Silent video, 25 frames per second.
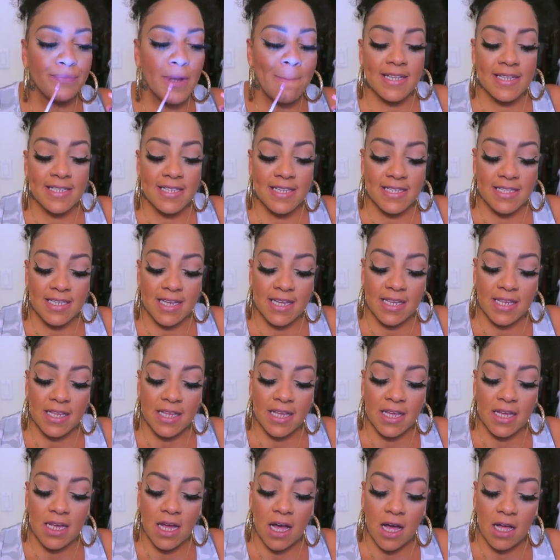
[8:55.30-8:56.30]
This is in
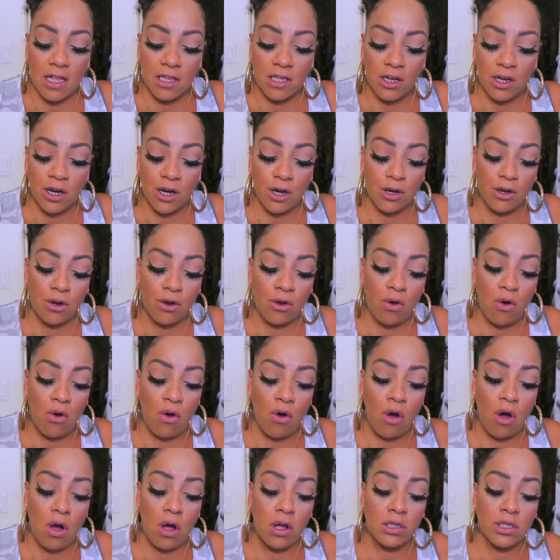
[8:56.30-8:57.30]
the color
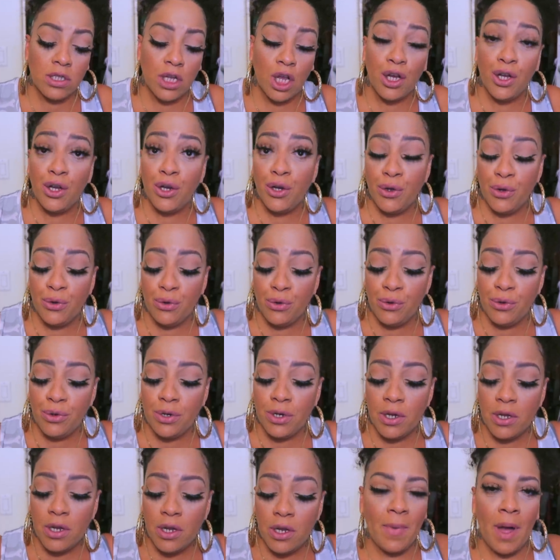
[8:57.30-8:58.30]
called
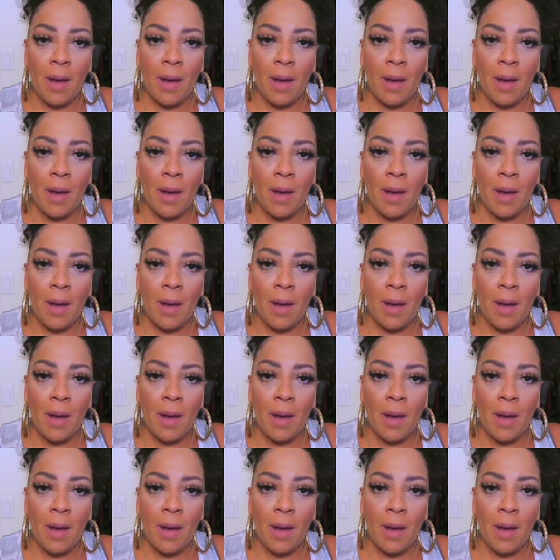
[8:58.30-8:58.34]
Nude.